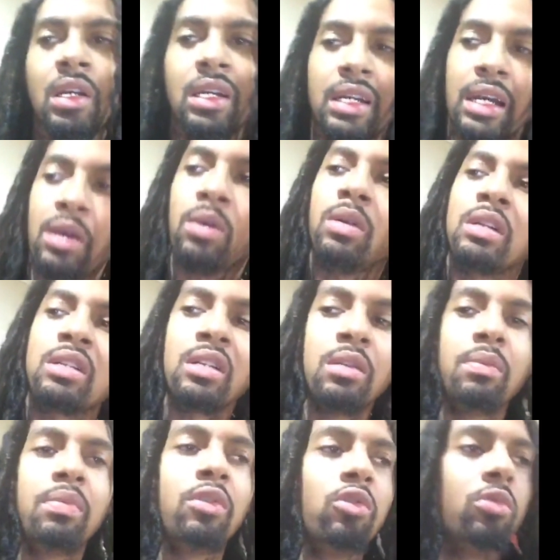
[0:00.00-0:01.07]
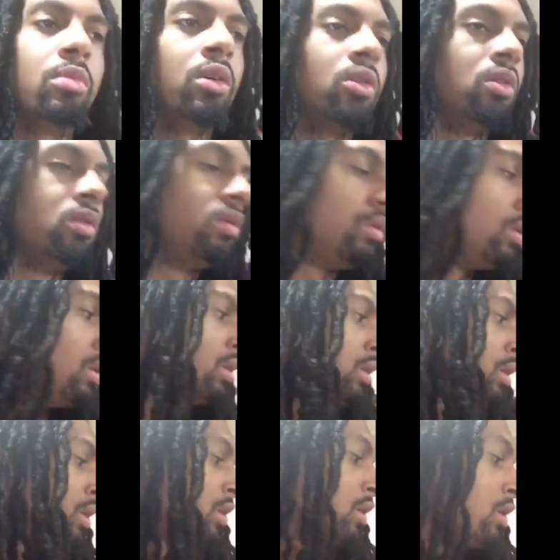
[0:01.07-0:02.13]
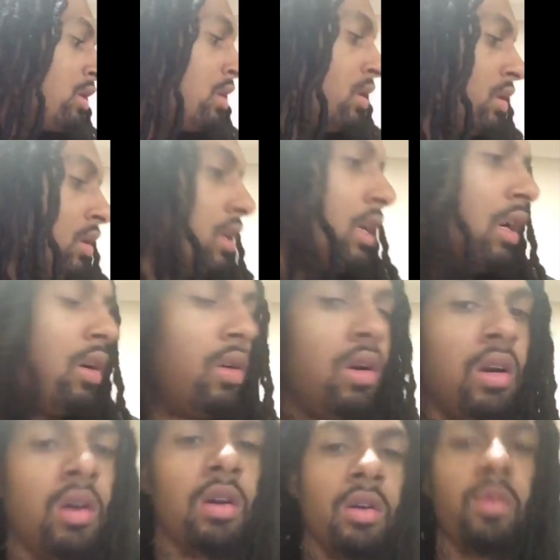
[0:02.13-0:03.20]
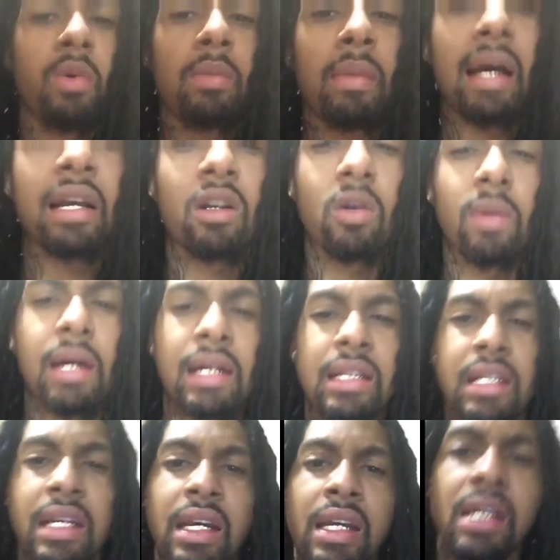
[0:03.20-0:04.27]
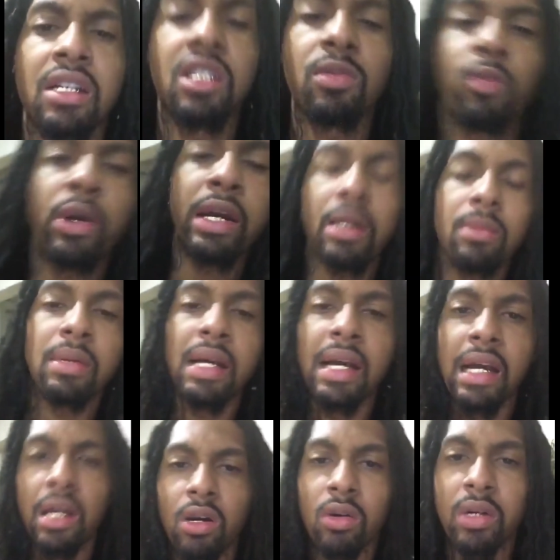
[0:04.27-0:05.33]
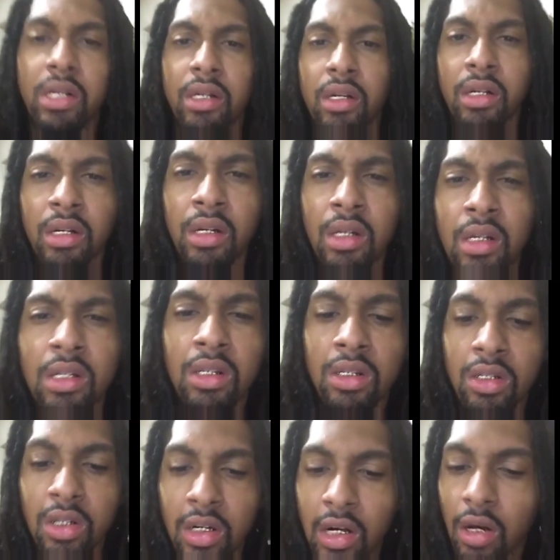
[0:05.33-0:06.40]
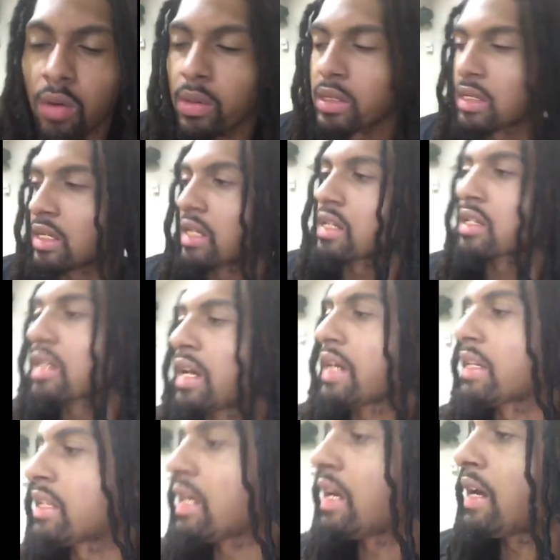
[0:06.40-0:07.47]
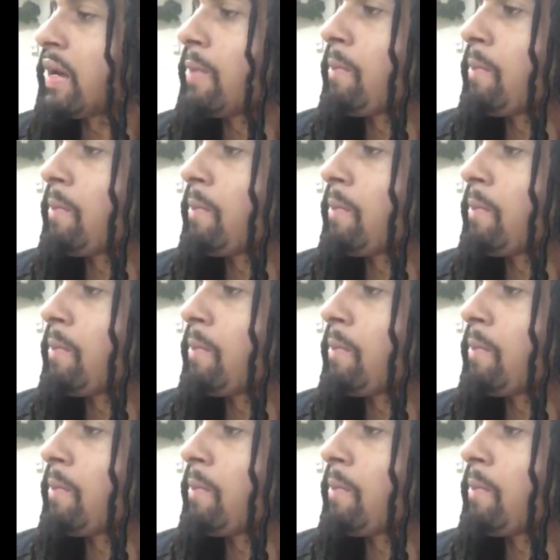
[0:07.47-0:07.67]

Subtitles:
Now, once in a blue moon, you know, we might go out there and spray them down, and you know, and things like that.